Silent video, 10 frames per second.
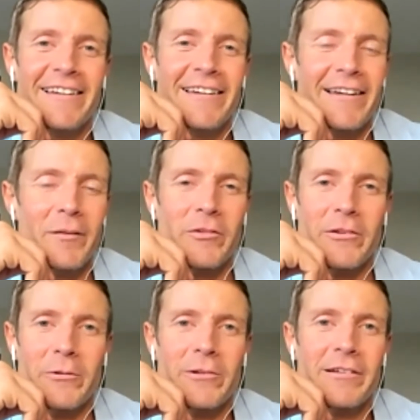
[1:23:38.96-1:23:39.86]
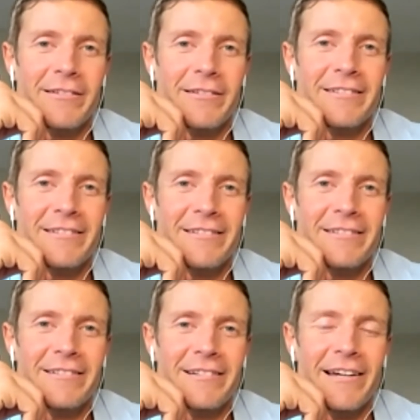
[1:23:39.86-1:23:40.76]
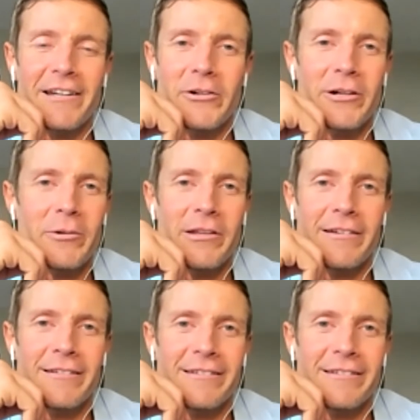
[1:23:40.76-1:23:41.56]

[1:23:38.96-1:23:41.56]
Absolutely. I agree with you.